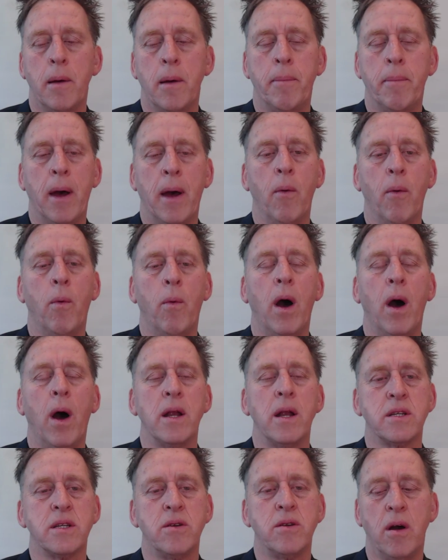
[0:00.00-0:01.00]
But
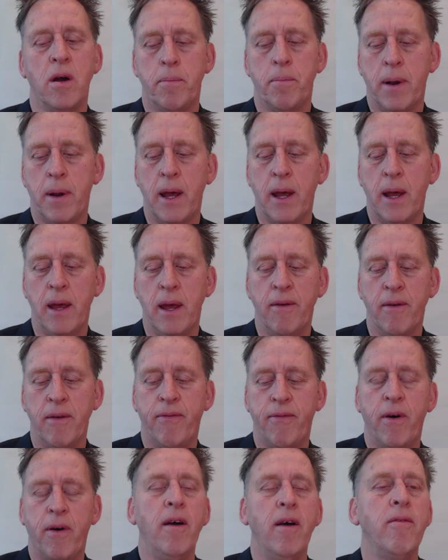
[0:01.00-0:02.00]
white did not play
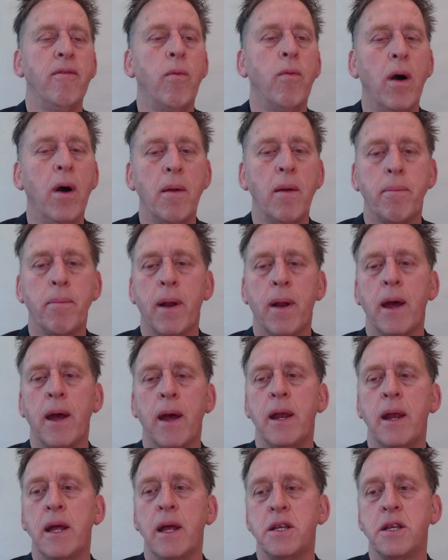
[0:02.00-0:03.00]
f5. White played
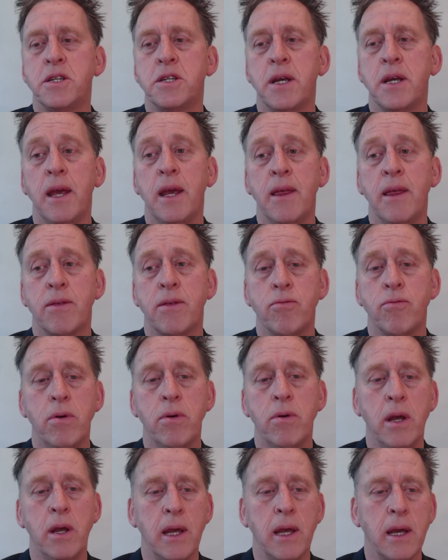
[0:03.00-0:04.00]
here
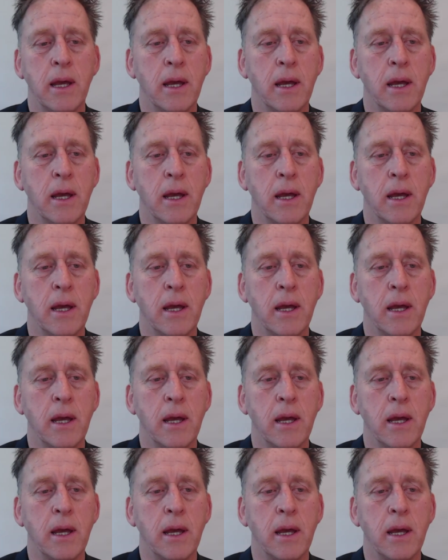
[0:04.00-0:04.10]
g3.